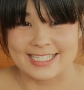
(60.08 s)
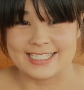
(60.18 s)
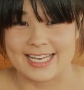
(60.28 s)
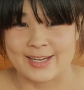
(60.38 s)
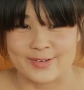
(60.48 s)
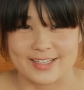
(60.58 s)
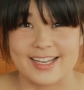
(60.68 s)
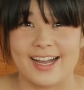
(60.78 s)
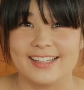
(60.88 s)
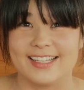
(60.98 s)
secret
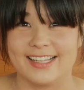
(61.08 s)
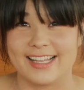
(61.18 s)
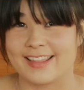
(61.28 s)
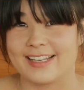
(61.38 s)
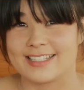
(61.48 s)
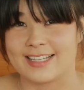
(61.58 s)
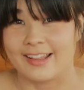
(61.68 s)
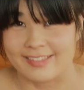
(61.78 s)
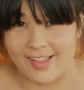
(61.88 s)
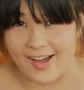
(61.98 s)
color, like that's
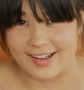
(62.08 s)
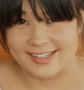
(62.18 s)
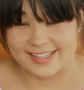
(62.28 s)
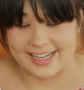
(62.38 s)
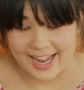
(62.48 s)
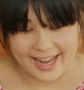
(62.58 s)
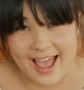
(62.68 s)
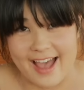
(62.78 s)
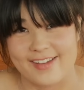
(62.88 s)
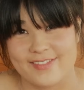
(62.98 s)
unlocked that I
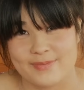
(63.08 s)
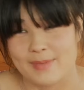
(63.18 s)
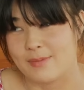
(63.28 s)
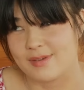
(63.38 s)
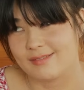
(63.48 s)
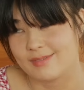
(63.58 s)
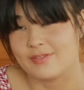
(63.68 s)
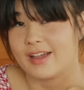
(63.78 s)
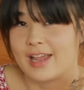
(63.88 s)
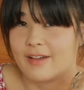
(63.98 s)
have, maybe,
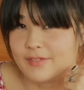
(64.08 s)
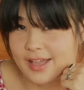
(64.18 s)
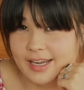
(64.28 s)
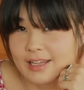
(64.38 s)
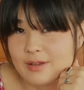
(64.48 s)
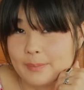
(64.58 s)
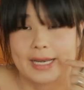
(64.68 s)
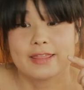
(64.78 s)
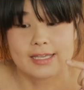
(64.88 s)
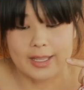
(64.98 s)
if I have any. But
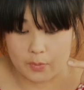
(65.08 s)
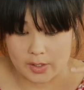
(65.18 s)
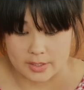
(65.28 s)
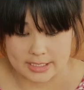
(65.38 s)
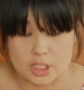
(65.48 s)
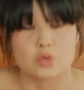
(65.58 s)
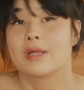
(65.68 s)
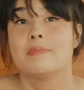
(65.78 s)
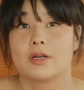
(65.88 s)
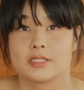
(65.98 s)
I think I will, because there's
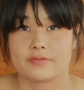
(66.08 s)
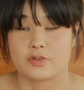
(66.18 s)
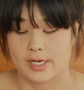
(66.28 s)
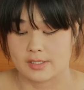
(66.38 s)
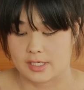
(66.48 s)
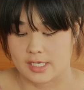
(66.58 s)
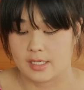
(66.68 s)
3 boxes of crayons on here.